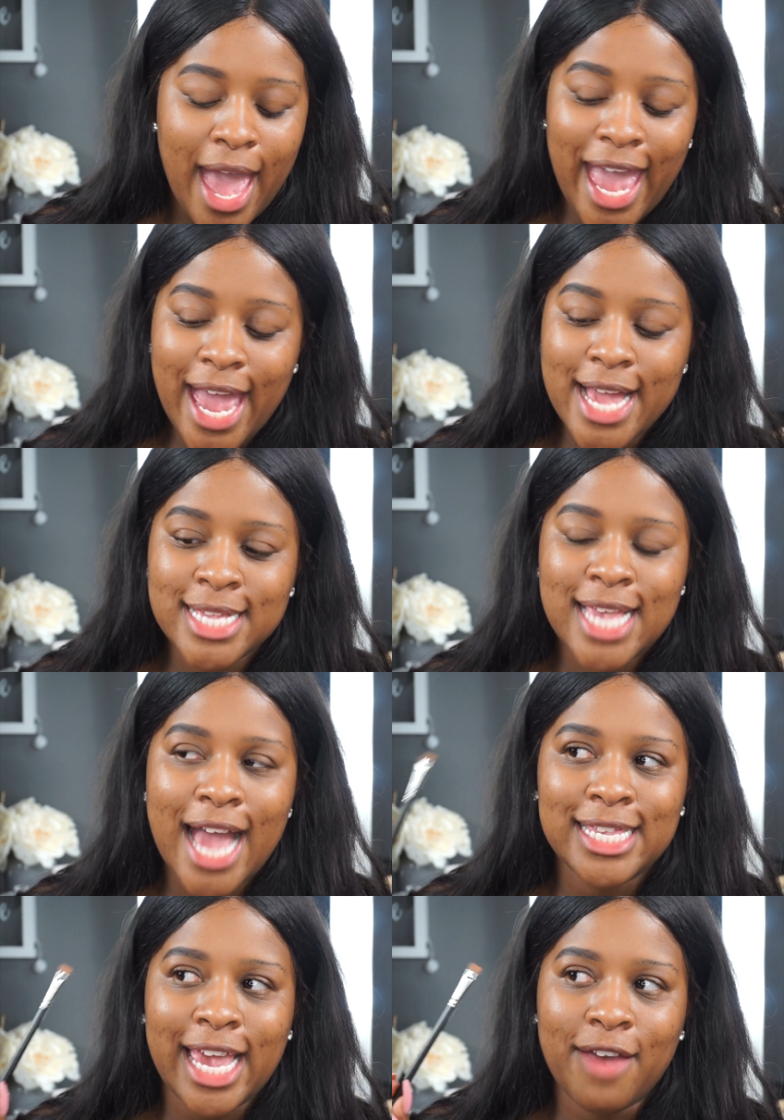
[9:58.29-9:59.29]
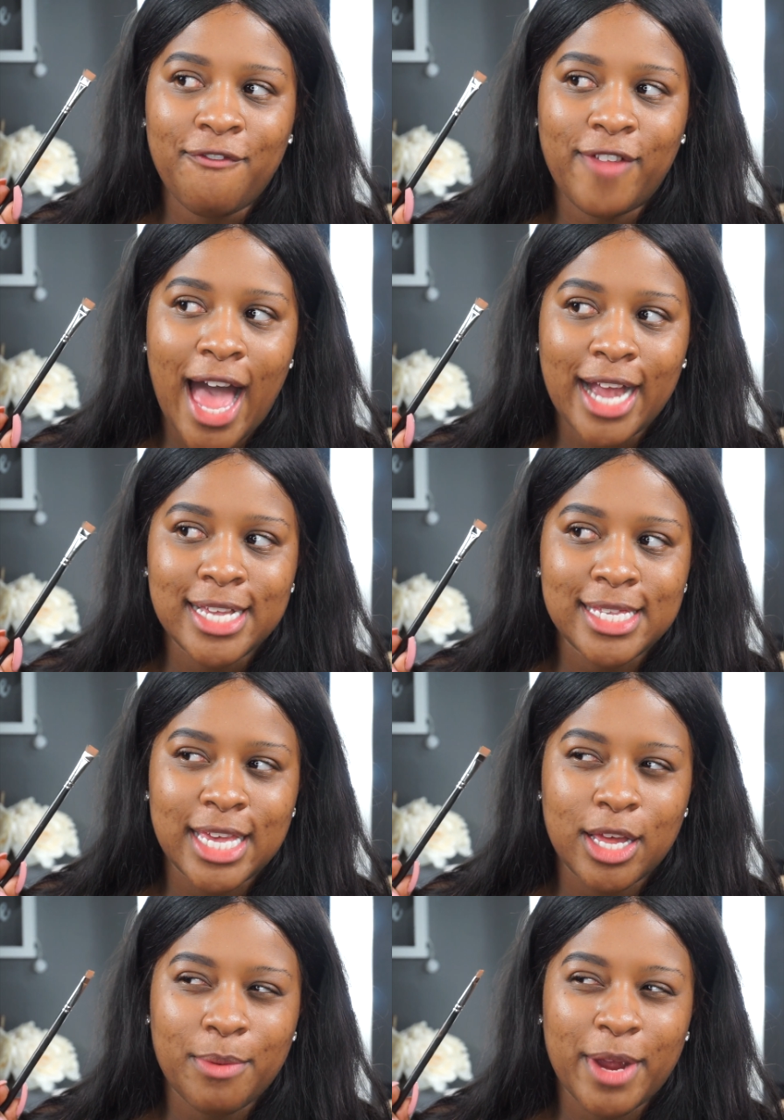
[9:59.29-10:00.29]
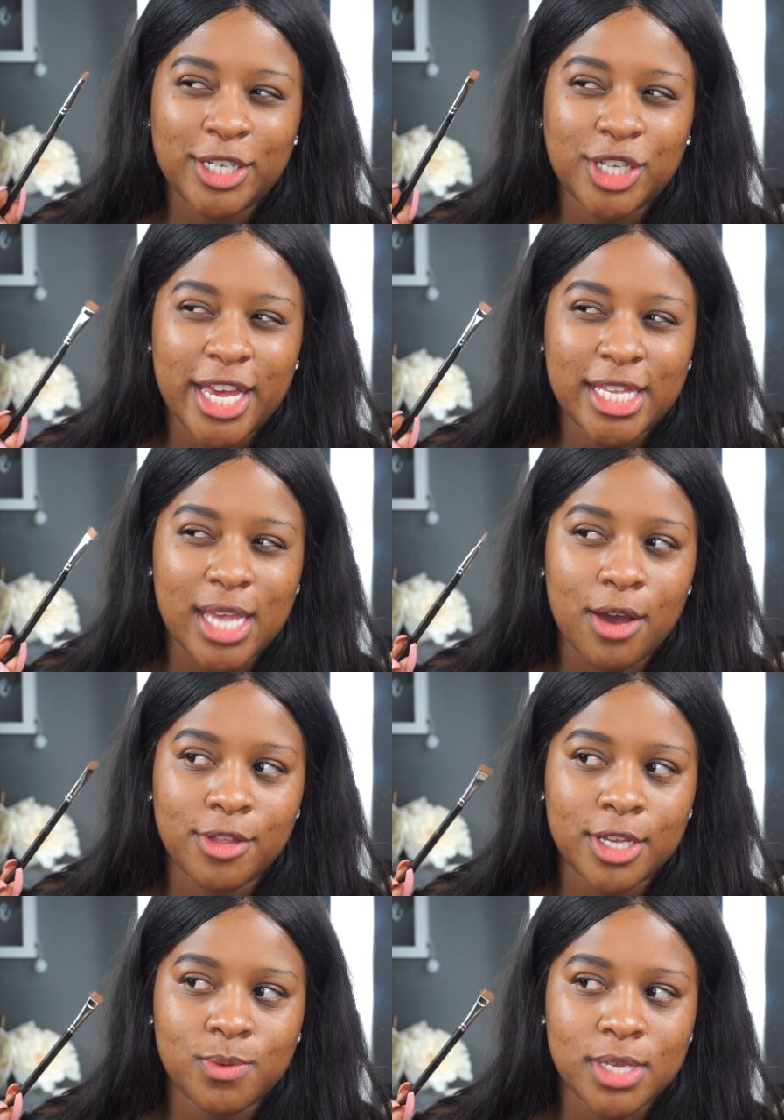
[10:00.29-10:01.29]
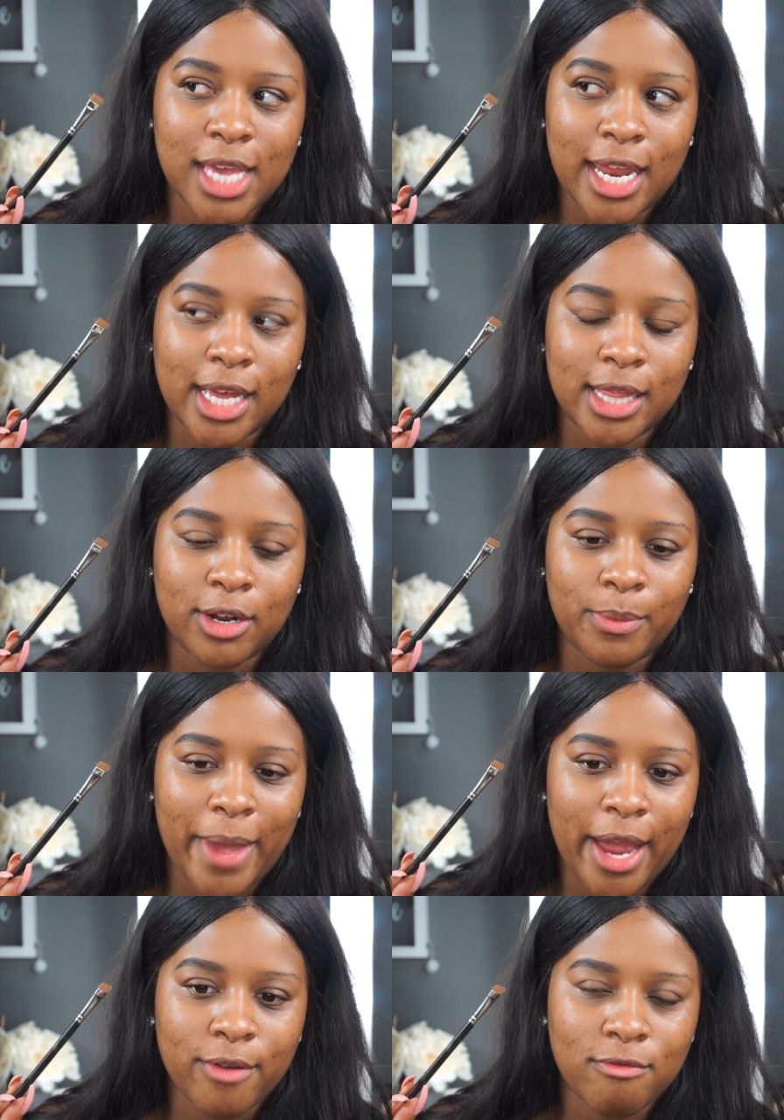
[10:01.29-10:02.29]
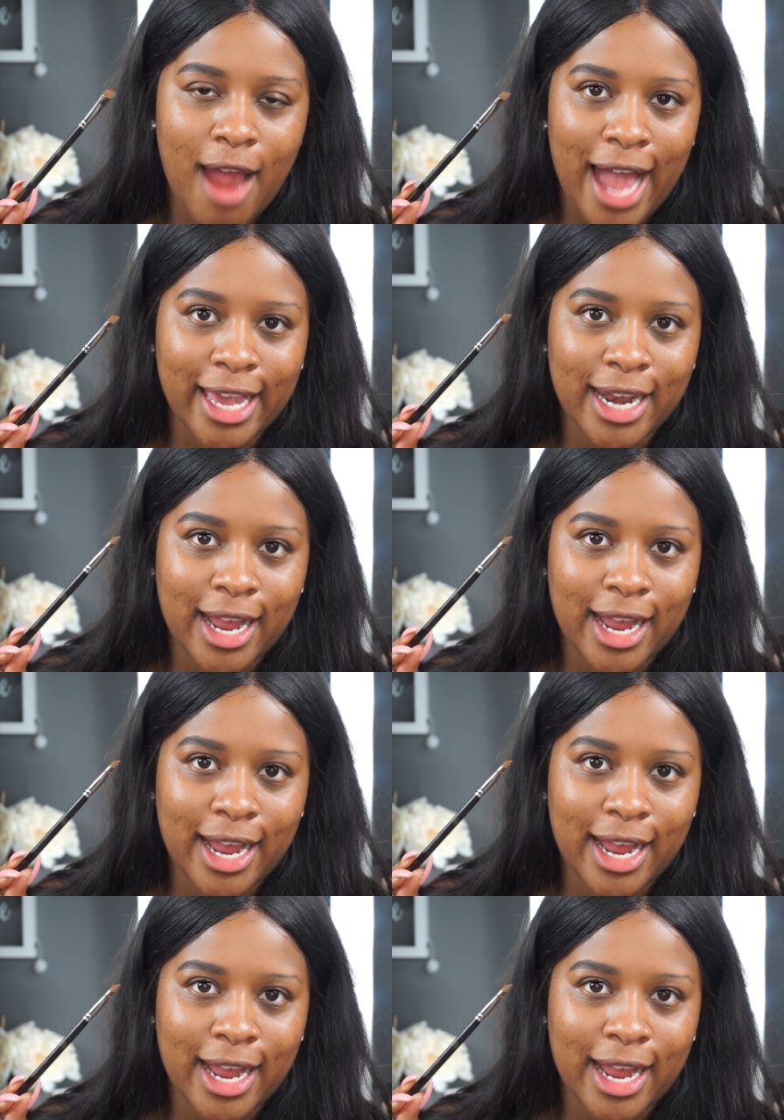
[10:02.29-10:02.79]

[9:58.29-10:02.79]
And I take a flat concealer brush like so. This one's getting a little bit ragged.